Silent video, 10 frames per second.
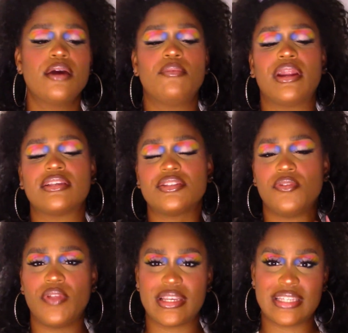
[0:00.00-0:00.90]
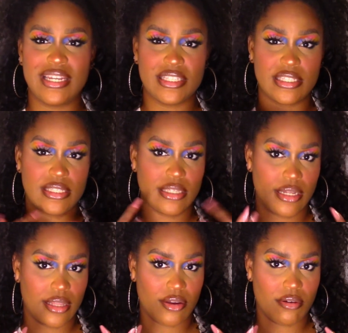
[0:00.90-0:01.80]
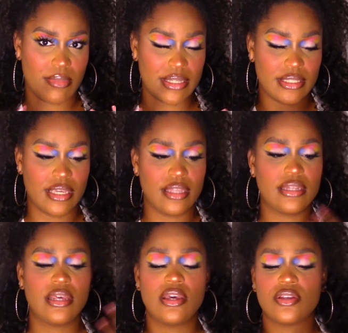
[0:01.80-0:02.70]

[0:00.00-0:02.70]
but I still feel like it's kind of sitting there on my skin.